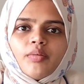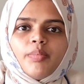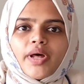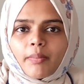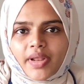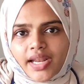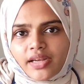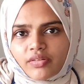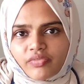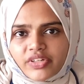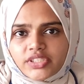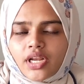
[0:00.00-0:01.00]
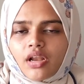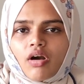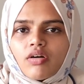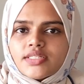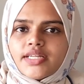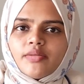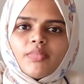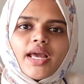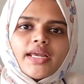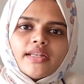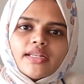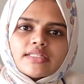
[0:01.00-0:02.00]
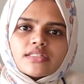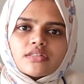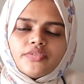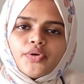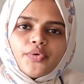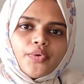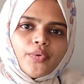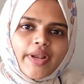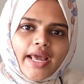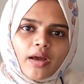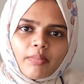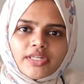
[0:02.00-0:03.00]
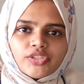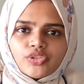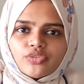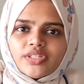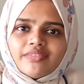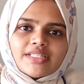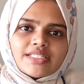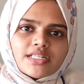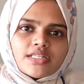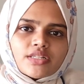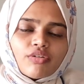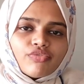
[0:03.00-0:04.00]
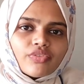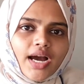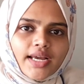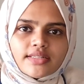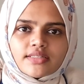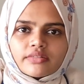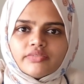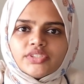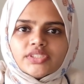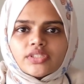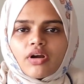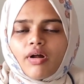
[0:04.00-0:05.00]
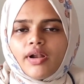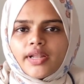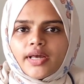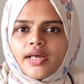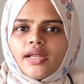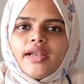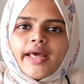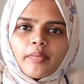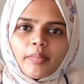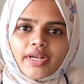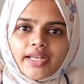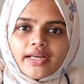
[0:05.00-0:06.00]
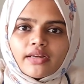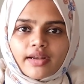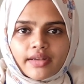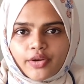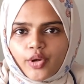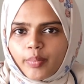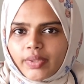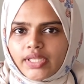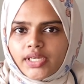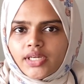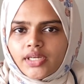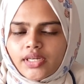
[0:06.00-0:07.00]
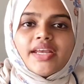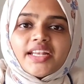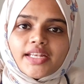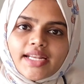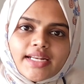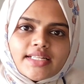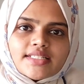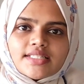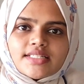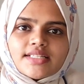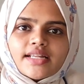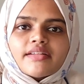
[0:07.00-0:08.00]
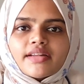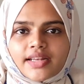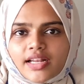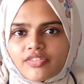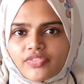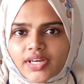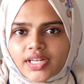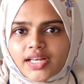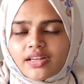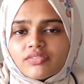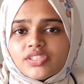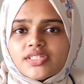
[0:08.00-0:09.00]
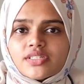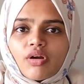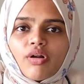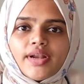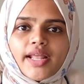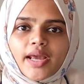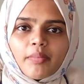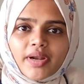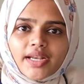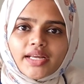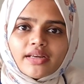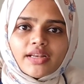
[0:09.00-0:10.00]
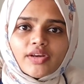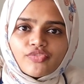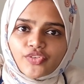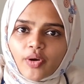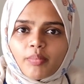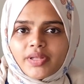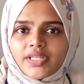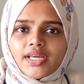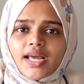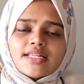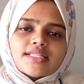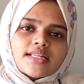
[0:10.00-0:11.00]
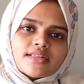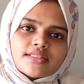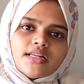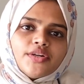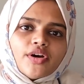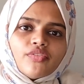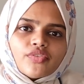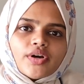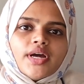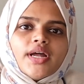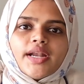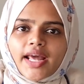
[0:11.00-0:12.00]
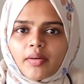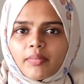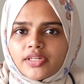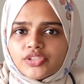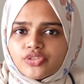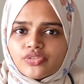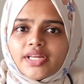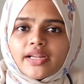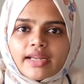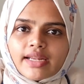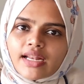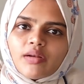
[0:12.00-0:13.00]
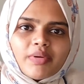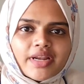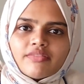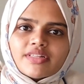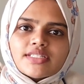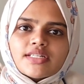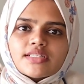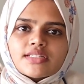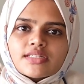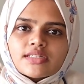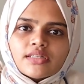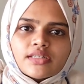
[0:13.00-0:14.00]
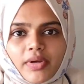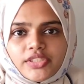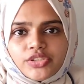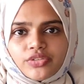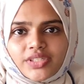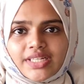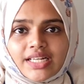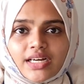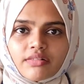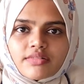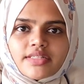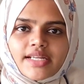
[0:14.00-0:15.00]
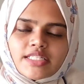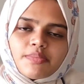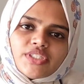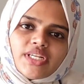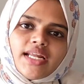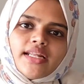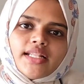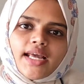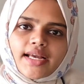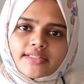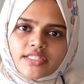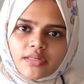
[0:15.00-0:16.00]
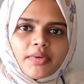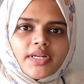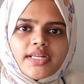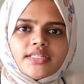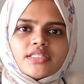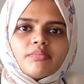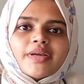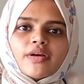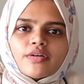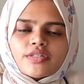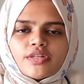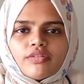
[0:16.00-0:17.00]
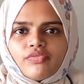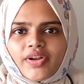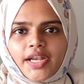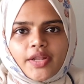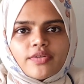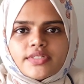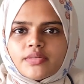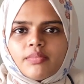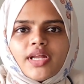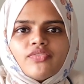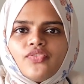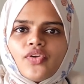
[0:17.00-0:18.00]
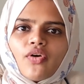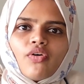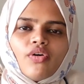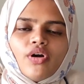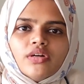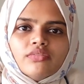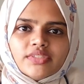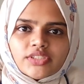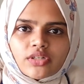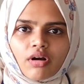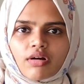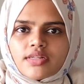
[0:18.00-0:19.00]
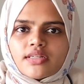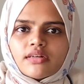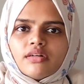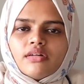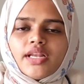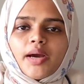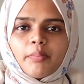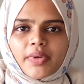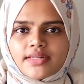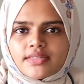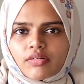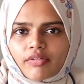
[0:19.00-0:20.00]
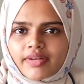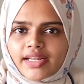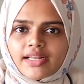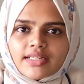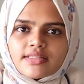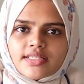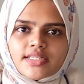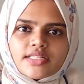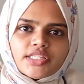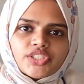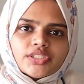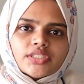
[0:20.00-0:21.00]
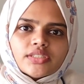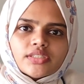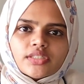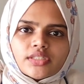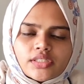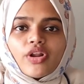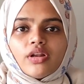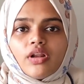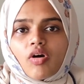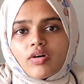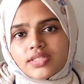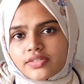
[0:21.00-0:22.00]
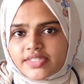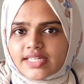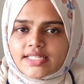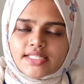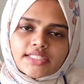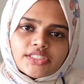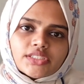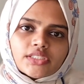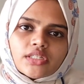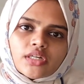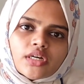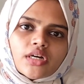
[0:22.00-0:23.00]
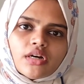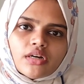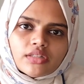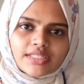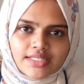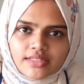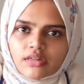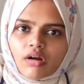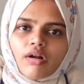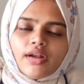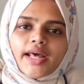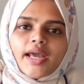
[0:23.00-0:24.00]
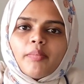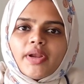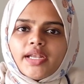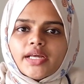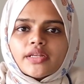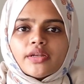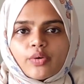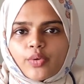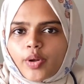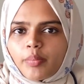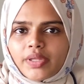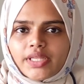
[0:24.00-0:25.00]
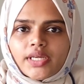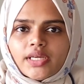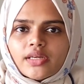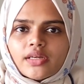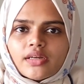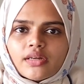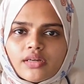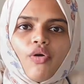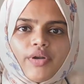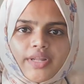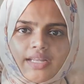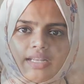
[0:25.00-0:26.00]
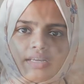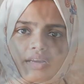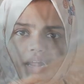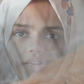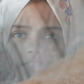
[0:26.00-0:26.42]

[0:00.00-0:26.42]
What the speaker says: permanent vision loss and blindness due to damage to the vessels of eyes, which is called diabetic retinopathy. Kidney disease and renal failure, which is called diabetic nephropathy as a result of damage to the renal blood vessels. Damage to the nerves, especially in the extremities because of reduced blood flow, which cause numbness or tingling sensation or loss of sensation. This is called diabetic neuropathy. Non-healing